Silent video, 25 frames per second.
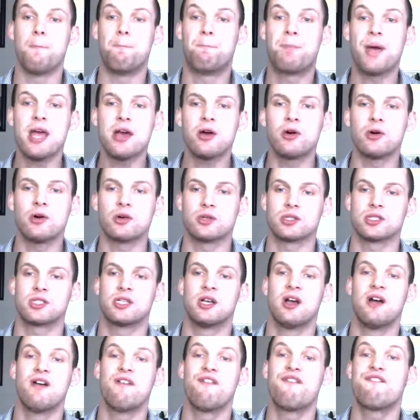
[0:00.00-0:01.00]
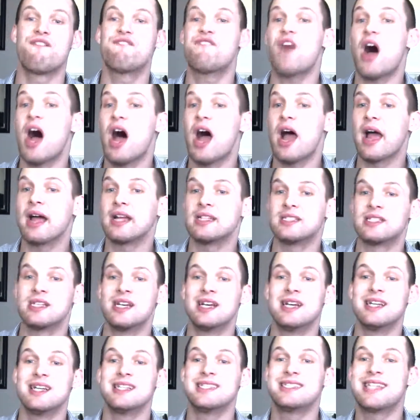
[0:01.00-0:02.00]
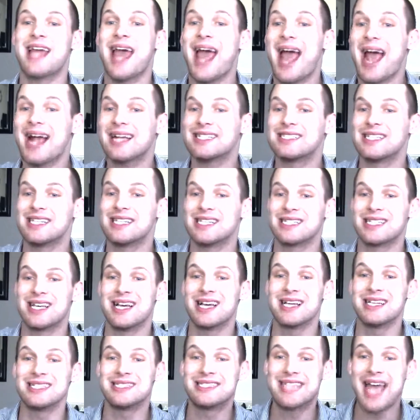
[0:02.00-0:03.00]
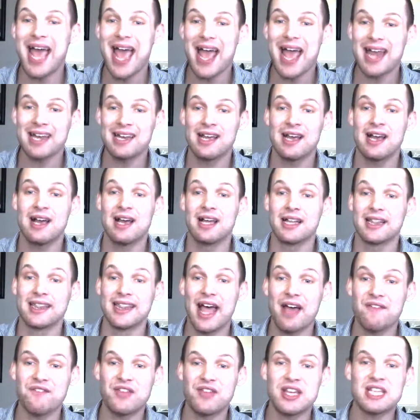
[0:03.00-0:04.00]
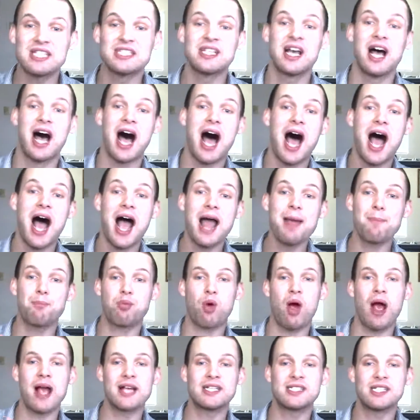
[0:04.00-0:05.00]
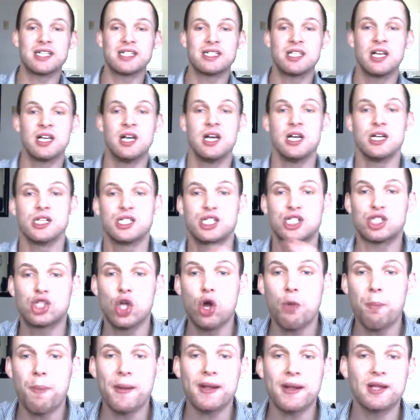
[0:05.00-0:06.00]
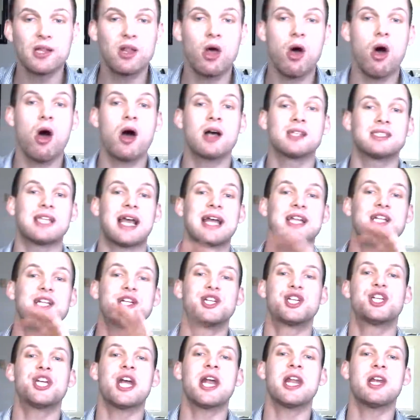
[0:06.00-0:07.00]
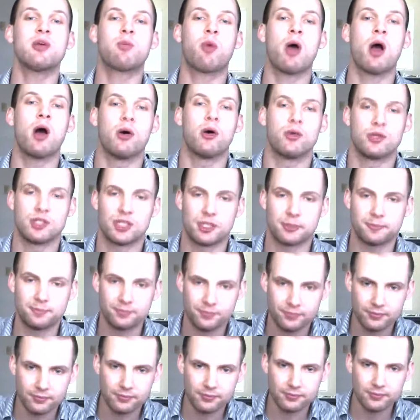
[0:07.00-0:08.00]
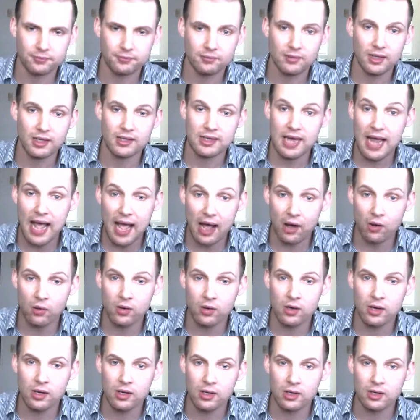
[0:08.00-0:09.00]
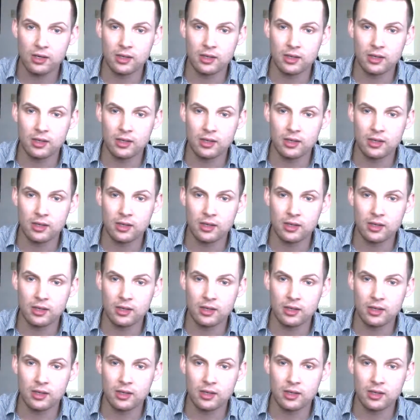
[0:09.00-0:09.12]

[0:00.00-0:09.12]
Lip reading: bills, fines, taxes, debt, levies, high prices, stupid laws, and shitty roads. Now,